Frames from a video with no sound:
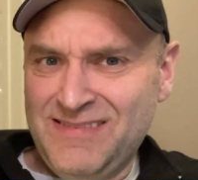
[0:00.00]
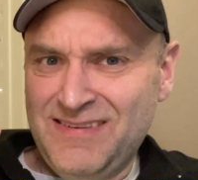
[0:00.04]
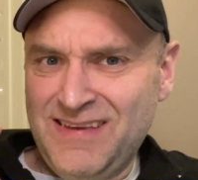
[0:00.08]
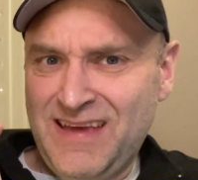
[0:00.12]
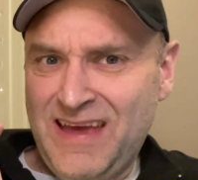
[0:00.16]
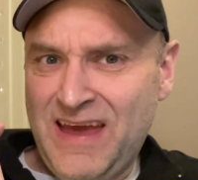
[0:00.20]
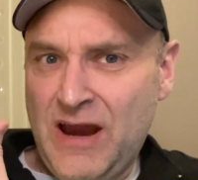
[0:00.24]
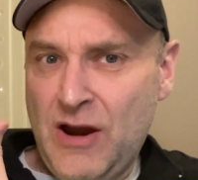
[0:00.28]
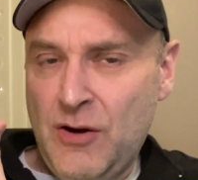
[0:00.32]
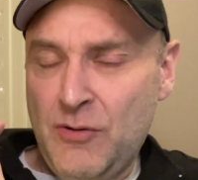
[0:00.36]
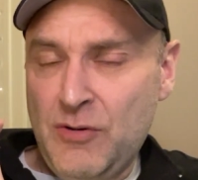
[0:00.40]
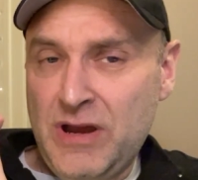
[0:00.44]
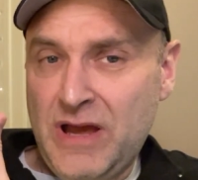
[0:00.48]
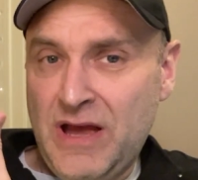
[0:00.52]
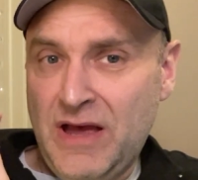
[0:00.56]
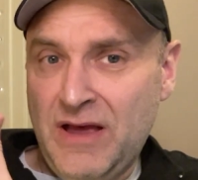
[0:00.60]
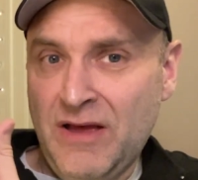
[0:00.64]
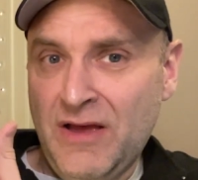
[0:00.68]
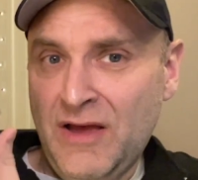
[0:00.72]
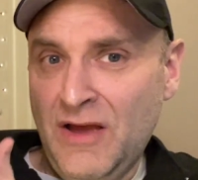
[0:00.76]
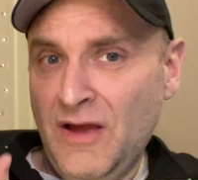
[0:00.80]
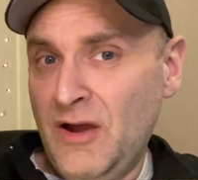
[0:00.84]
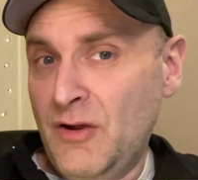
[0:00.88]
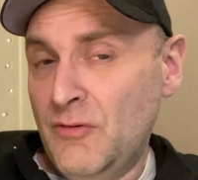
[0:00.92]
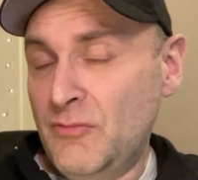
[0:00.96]
area
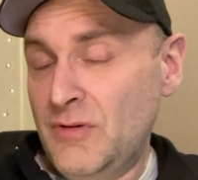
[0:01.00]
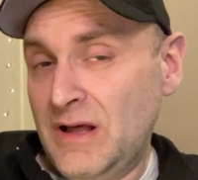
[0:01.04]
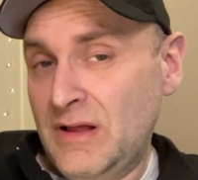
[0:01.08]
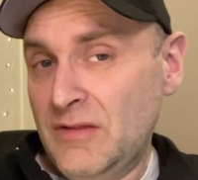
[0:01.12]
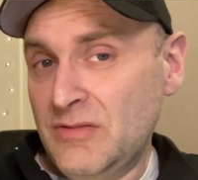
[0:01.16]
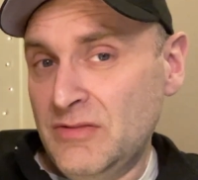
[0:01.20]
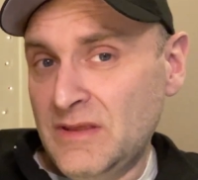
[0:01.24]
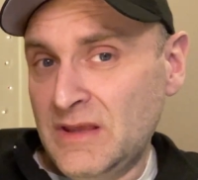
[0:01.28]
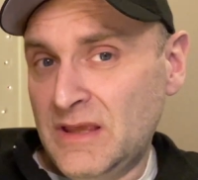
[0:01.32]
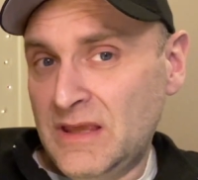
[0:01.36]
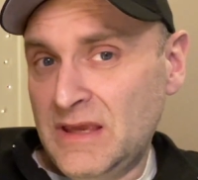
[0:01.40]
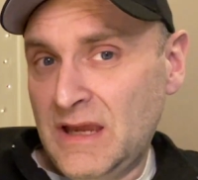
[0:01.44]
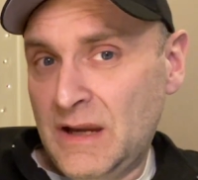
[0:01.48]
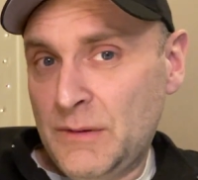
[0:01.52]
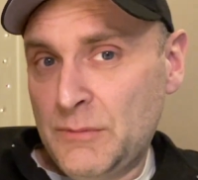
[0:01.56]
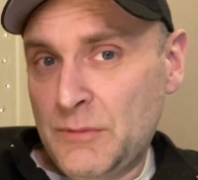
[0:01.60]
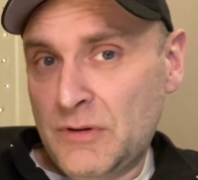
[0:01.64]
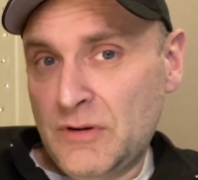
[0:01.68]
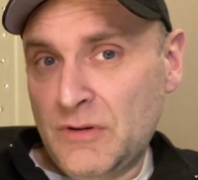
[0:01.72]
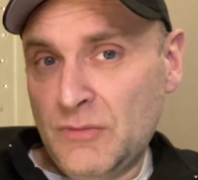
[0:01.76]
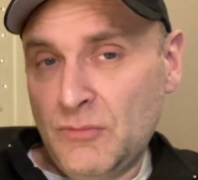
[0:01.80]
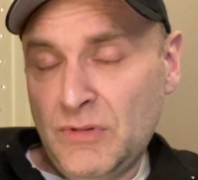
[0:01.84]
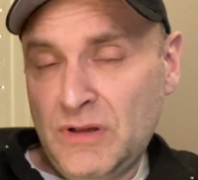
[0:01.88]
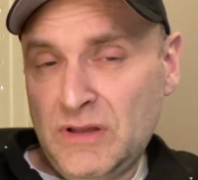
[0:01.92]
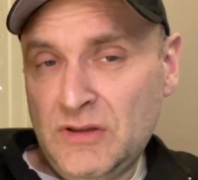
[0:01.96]
around the
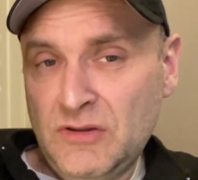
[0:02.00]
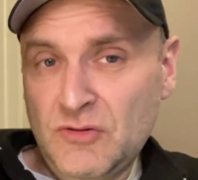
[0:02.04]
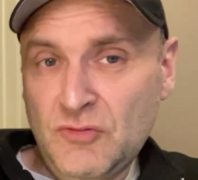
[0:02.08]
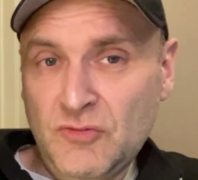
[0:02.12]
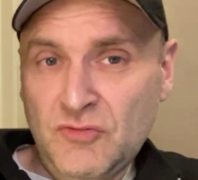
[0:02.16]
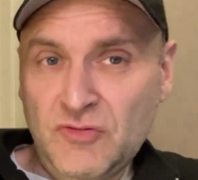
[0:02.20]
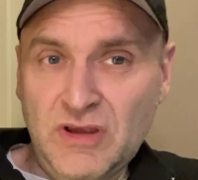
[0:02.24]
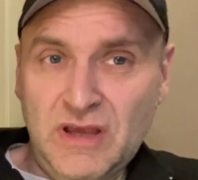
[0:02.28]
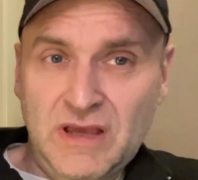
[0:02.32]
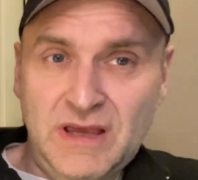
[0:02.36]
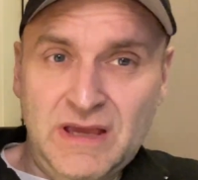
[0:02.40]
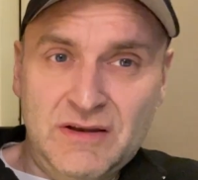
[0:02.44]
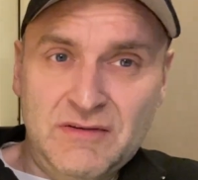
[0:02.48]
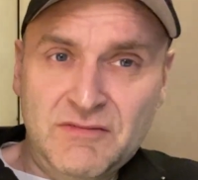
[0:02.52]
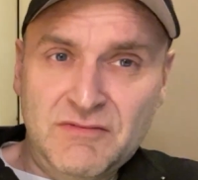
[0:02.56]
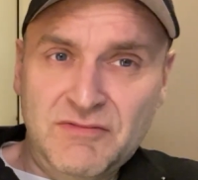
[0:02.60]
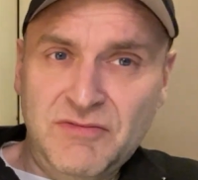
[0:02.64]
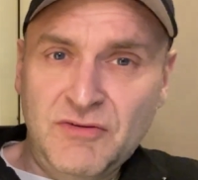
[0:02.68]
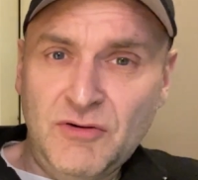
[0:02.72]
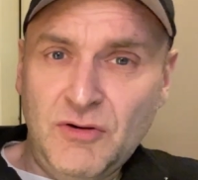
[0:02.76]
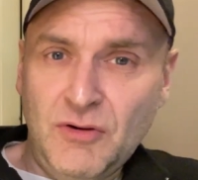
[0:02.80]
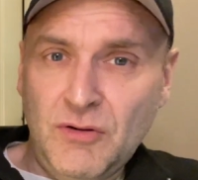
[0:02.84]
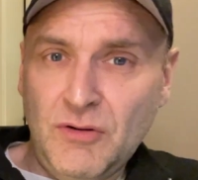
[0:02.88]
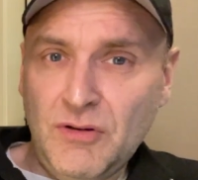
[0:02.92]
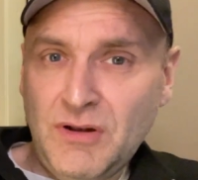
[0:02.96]
camera when using it
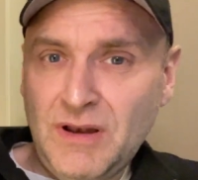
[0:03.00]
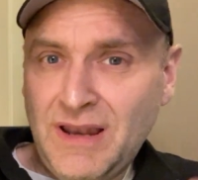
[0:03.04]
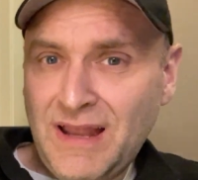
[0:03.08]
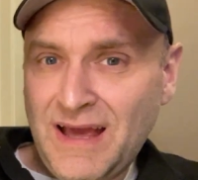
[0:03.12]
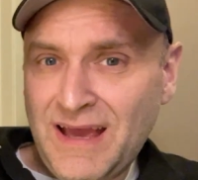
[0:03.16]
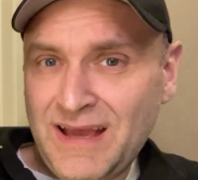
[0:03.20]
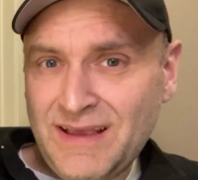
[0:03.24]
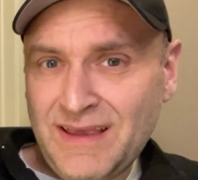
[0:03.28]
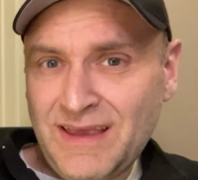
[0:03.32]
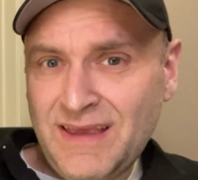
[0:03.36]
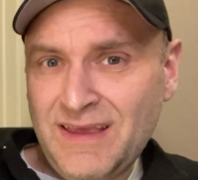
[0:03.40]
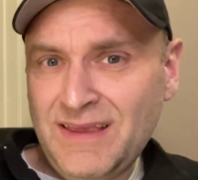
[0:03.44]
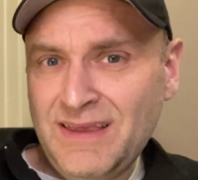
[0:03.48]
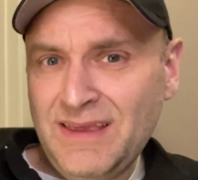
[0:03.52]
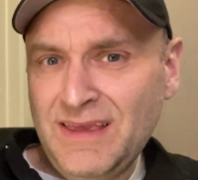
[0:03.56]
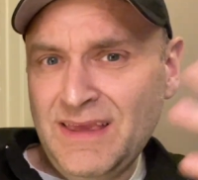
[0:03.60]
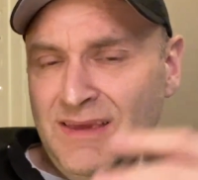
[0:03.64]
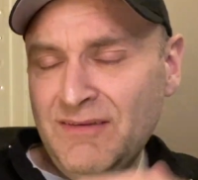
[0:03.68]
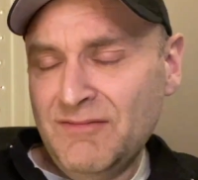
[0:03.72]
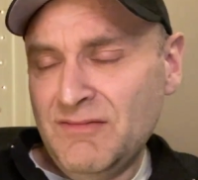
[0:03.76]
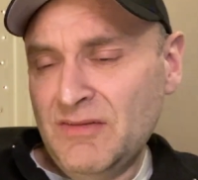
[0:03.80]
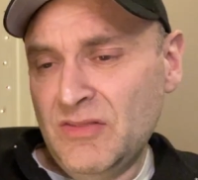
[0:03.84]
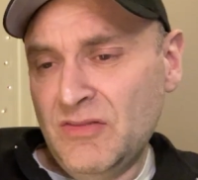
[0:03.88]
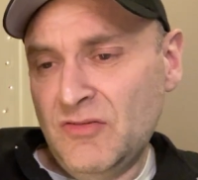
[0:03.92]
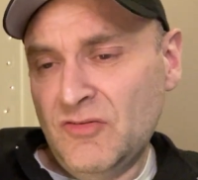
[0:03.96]
for like
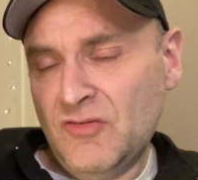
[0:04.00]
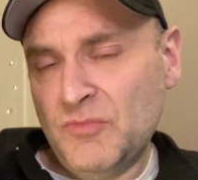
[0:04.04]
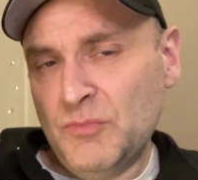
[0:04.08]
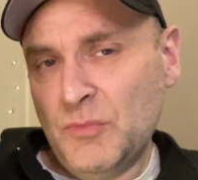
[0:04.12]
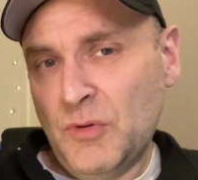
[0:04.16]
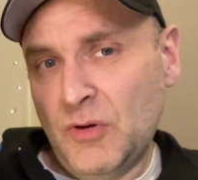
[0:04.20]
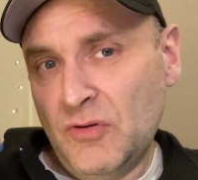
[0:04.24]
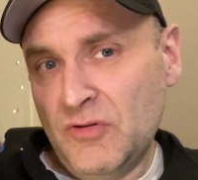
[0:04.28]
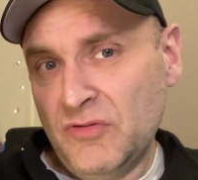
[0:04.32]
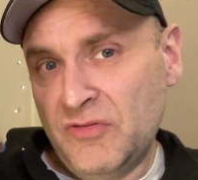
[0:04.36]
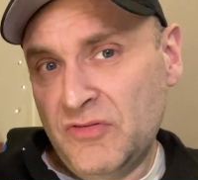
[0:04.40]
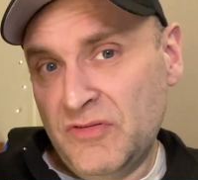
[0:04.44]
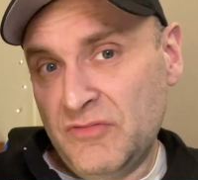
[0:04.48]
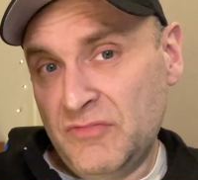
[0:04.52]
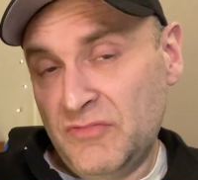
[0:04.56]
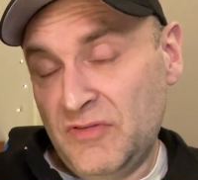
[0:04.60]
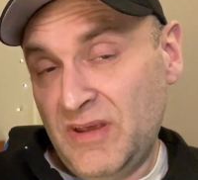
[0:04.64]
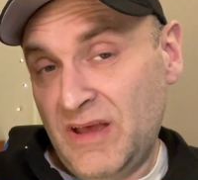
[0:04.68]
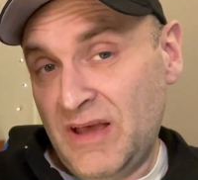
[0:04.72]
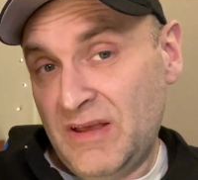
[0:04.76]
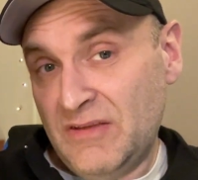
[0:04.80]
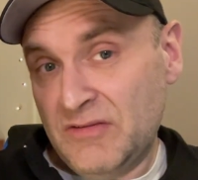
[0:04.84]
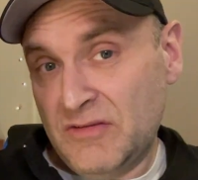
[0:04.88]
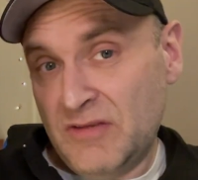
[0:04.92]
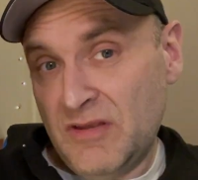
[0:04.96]
even the smallest of
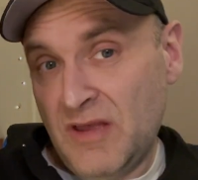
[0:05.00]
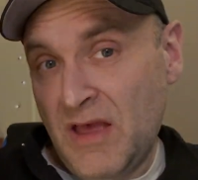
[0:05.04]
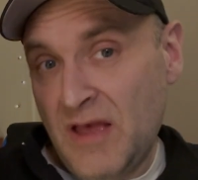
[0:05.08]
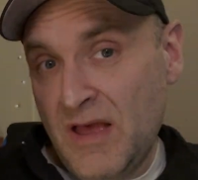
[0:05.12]
tasks.